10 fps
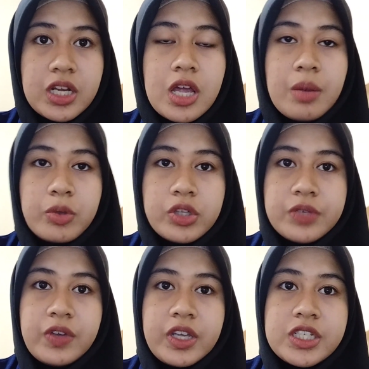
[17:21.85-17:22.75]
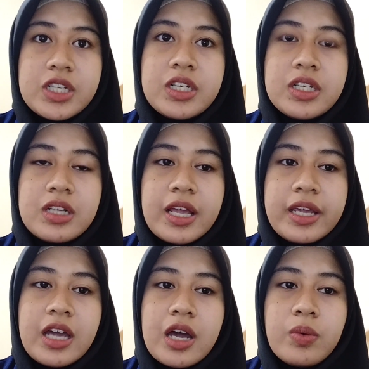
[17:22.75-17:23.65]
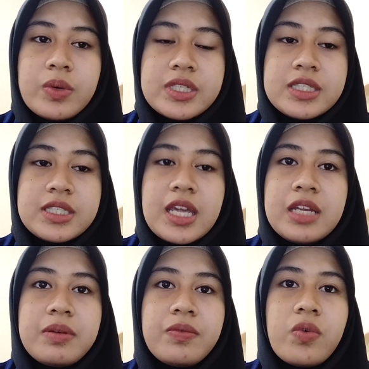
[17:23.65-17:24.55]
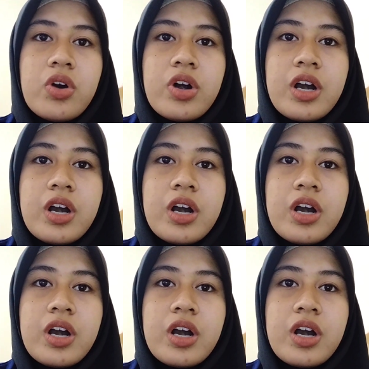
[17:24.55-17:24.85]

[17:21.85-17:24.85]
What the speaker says: Motivation, like I was said before,